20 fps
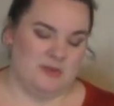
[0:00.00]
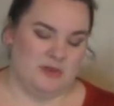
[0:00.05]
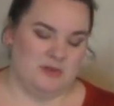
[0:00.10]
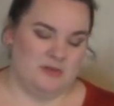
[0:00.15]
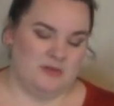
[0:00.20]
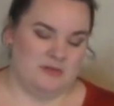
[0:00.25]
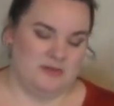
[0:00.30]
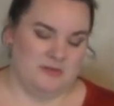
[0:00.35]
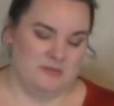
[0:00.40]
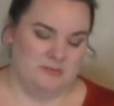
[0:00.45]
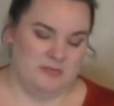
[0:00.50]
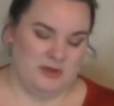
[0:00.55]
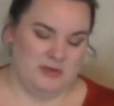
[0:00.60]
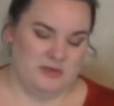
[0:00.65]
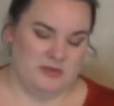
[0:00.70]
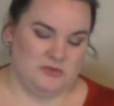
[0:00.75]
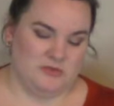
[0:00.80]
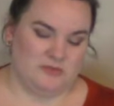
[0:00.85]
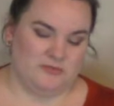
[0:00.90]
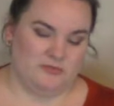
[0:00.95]
milk, but
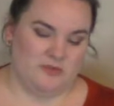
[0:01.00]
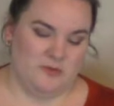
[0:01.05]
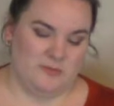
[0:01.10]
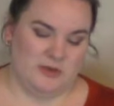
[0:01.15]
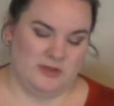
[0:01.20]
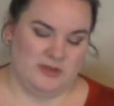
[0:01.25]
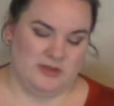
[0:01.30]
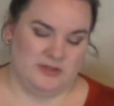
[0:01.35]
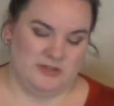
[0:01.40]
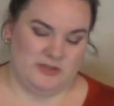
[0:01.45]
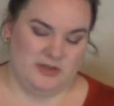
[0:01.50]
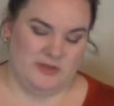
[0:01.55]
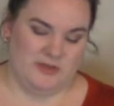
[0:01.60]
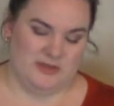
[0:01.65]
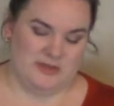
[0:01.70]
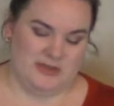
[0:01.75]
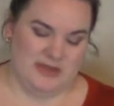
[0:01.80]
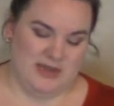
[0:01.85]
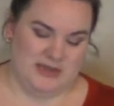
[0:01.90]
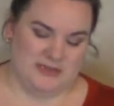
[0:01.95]
use formula during the
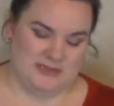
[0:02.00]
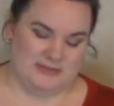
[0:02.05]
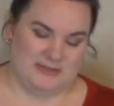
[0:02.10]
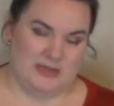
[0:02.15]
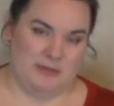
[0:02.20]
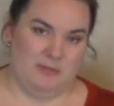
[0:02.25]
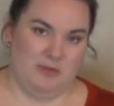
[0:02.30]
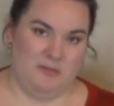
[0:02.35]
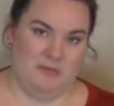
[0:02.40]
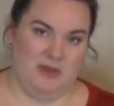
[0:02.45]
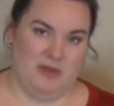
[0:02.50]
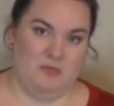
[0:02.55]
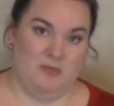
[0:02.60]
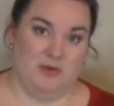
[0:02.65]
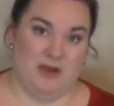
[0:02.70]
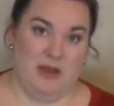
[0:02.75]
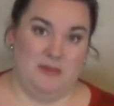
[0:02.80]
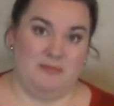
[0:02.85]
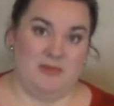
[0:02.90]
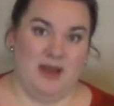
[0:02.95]
day to supplement
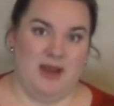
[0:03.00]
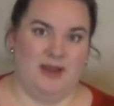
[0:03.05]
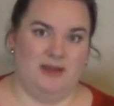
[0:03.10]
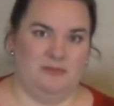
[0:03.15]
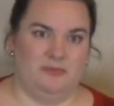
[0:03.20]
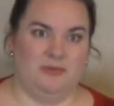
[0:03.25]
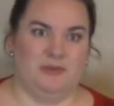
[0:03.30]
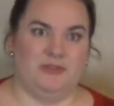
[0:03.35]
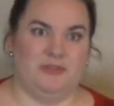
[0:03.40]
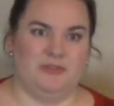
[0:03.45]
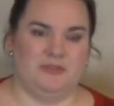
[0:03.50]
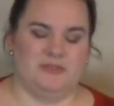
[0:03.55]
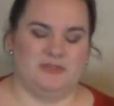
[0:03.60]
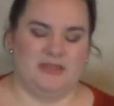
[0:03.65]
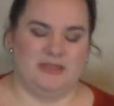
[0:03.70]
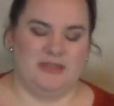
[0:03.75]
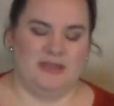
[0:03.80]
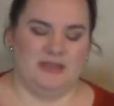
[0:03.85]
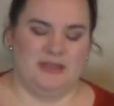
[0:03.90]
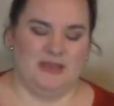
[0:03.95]
what I'm not
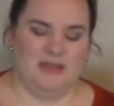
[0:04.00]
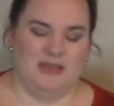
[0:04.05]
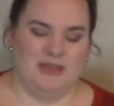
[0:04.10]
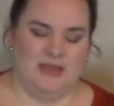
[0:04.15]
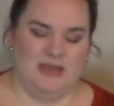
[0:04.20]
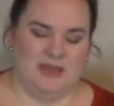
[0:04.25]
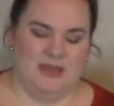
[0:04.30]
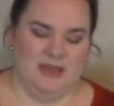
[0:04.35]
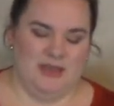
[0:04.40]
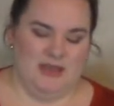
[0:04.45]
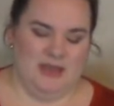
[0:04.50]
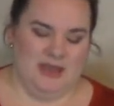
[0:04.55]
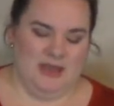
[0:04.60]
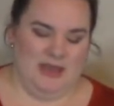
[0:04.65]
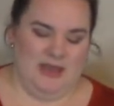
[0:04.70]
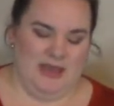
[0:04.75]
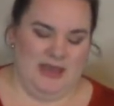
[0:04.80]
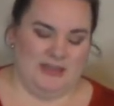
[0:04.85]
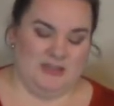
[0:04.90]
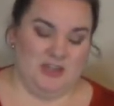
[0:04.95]
producing.
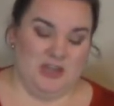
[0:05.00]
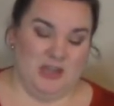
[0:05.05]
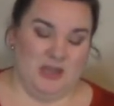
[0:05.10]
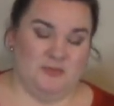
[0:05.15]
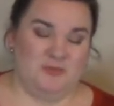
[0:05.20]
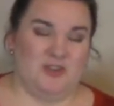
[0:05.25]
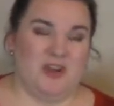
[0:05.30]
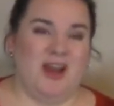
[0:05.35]
And Jacob